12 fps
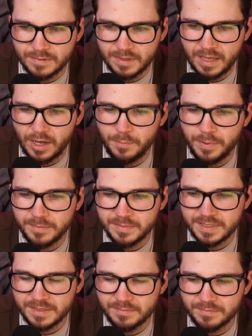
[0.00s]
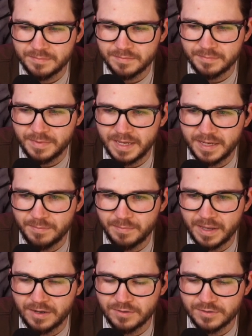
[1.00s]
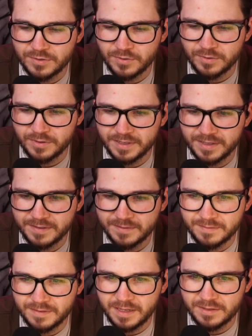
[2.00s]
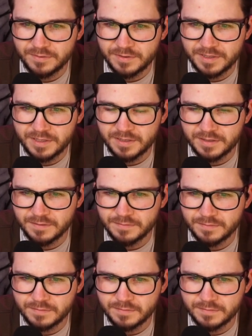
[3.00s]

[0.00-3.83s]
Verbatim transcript: Help him to make a better story. That's what you need to do.